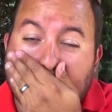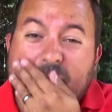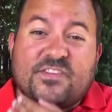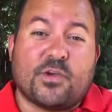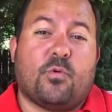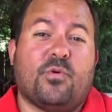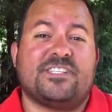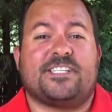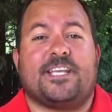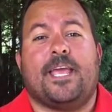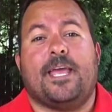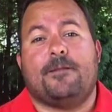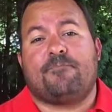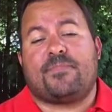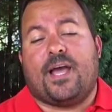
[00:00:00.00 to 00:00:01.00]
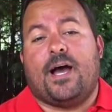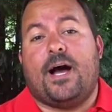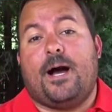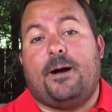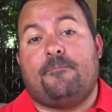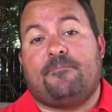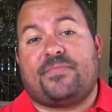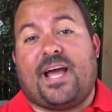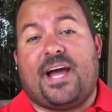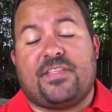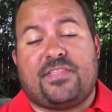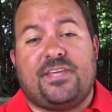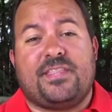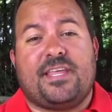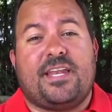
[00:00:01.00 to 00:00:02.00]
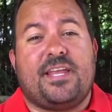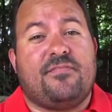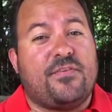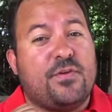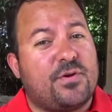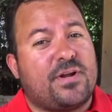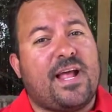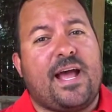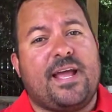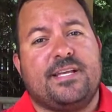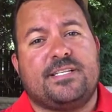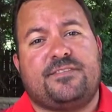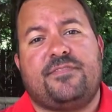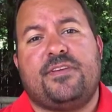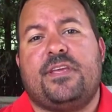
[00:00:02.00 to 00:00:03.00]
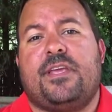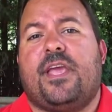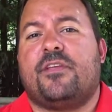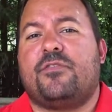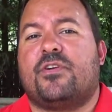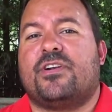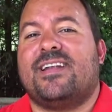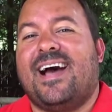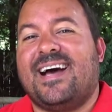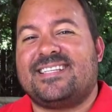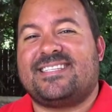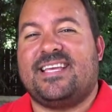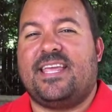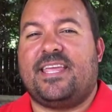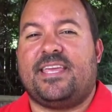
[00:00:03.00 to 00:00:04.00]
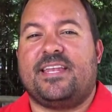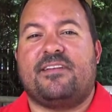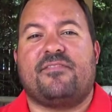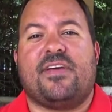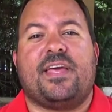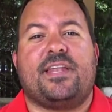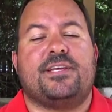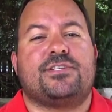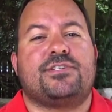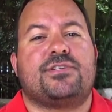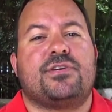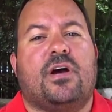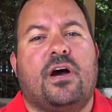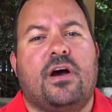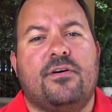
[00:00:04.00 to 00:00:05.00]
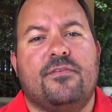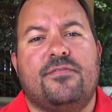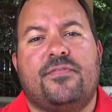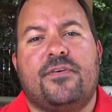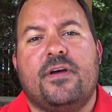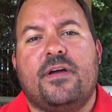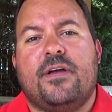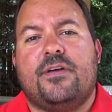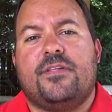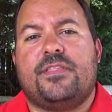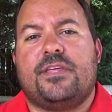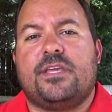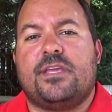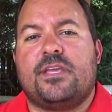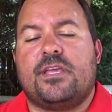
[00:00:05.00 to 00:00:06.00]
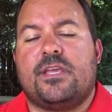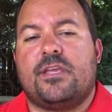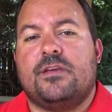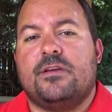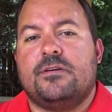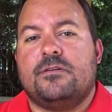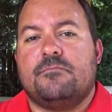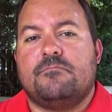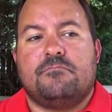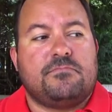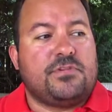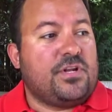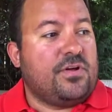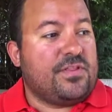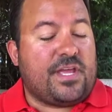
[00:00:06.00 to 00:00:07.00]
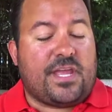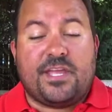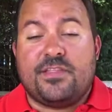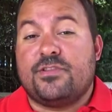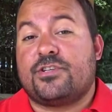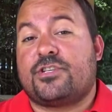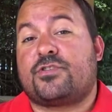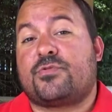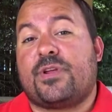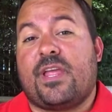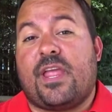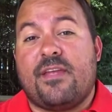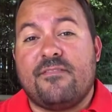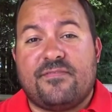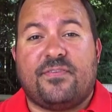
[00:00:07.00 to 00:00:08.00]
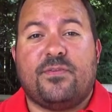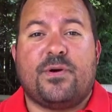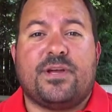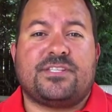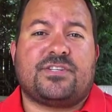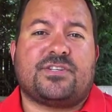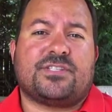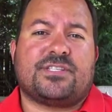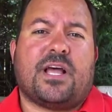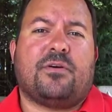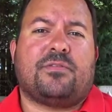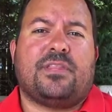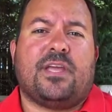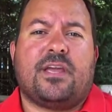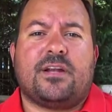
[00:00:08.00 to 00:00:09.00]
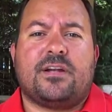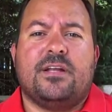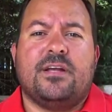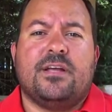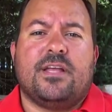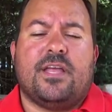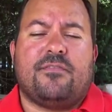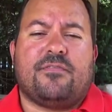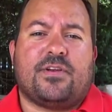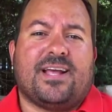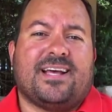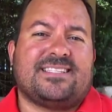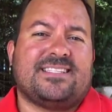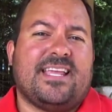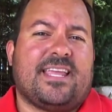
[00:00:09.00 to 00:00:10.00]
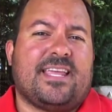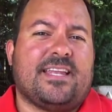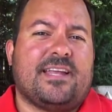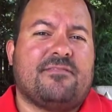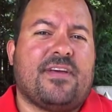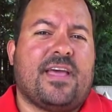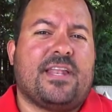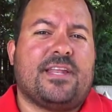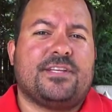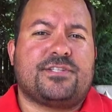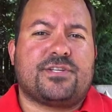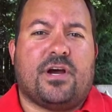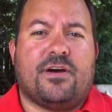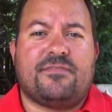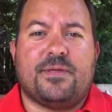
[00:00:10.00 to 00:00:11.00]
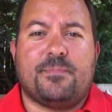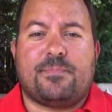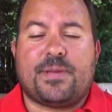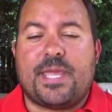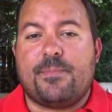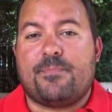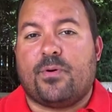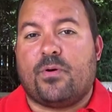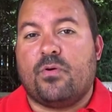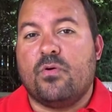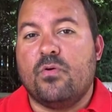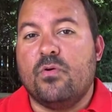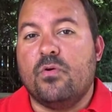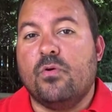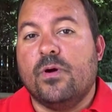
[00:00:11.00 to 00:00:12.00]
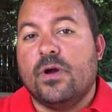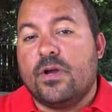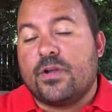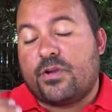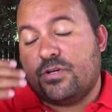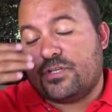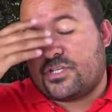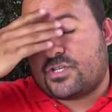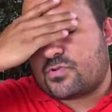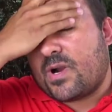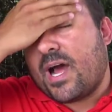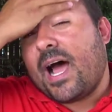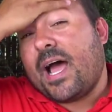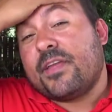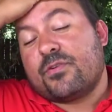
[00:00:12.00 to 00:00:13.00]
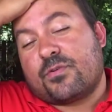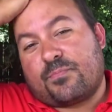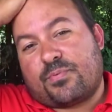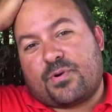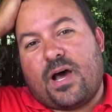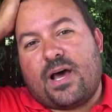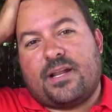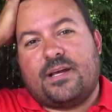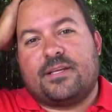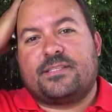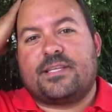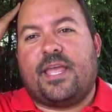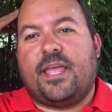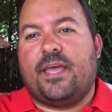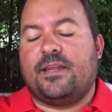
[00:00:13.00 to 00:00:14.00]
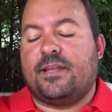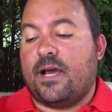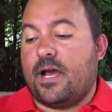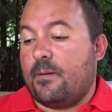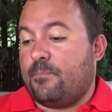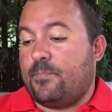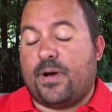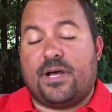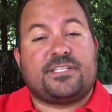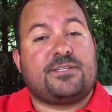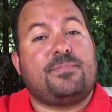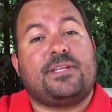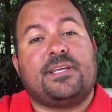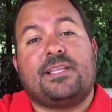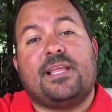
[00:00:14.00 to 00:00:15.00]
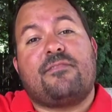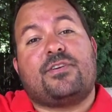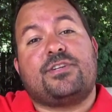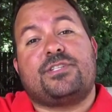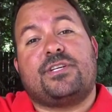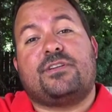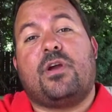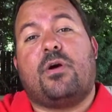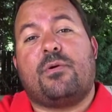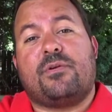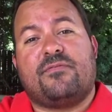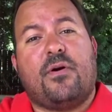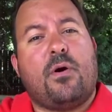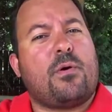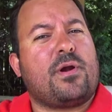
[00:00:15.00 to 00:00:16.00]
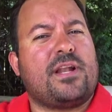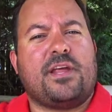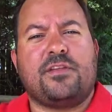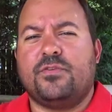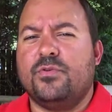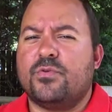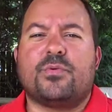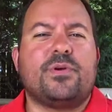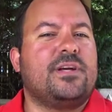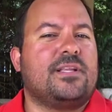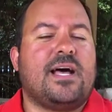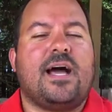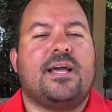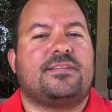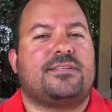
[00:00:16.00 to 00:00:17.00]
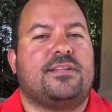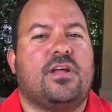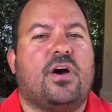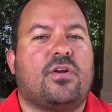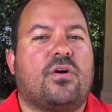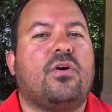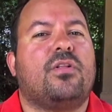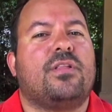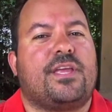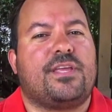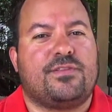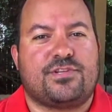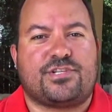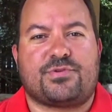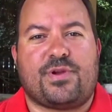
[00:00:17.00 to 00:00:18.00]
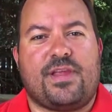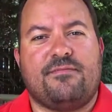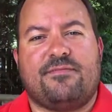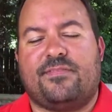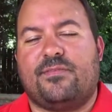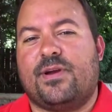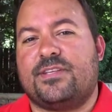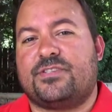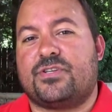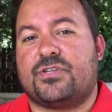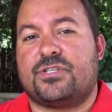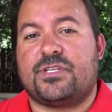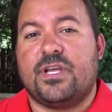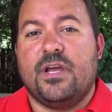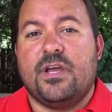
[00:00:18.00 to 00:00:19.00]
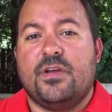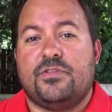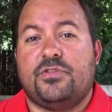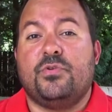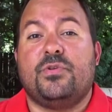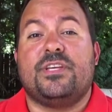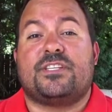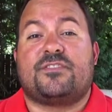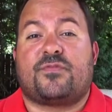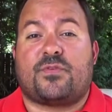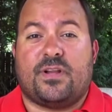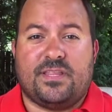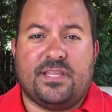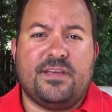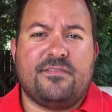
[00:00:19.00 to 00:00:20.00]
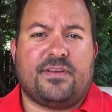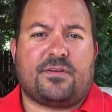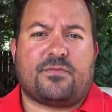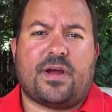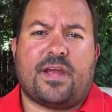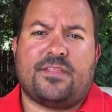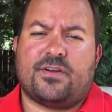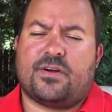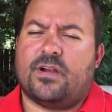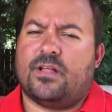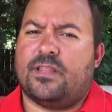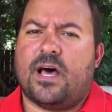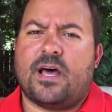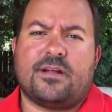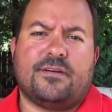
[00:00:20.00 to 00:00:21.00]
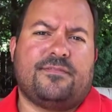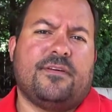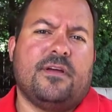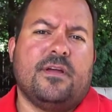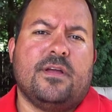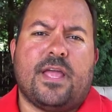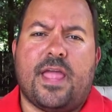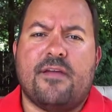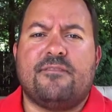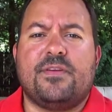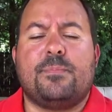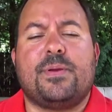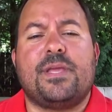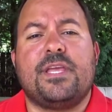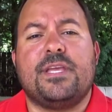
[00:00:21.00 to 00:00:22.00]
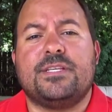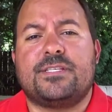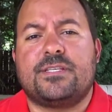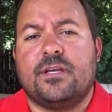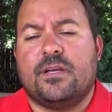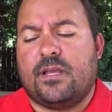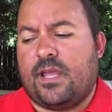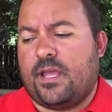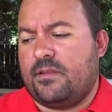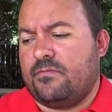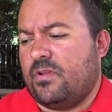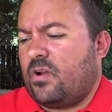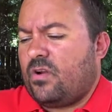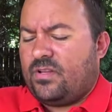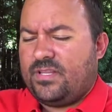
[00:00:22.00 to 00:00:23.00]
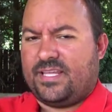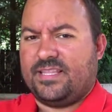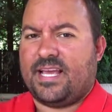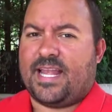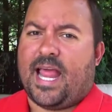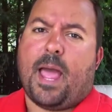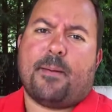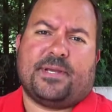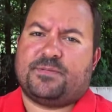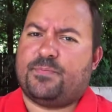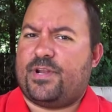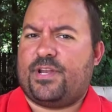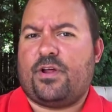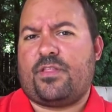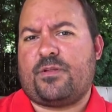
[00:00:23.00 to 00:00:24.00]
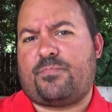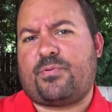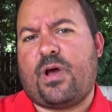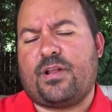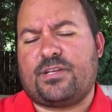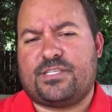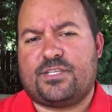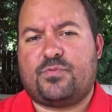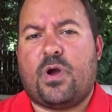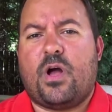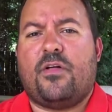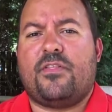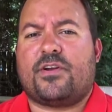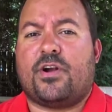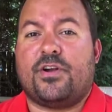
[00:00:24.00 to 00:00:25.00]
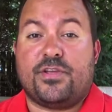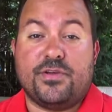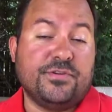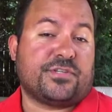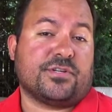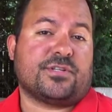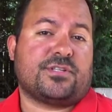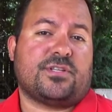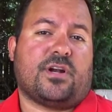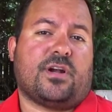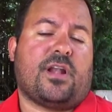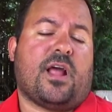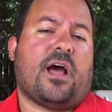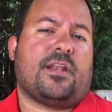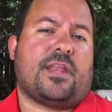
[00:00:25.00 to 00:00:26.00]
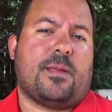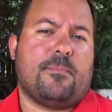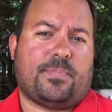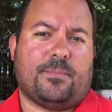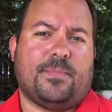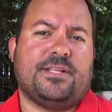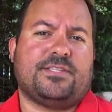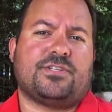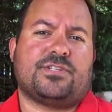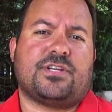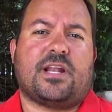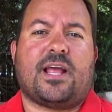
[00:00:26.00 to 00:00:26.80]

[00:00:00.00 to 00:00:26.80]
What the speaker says: So once again, I think that if you're an ISV and you're not taking advantage of the industry influencers out there, if you're not taking advantage of the people who could try your product and possibly leverage it going forward. And I do realize that not all industry influencers do this for a living, right? There are a lot of MVPs, and not only in Dynamics but in other products as well, that are users, that are not implementers.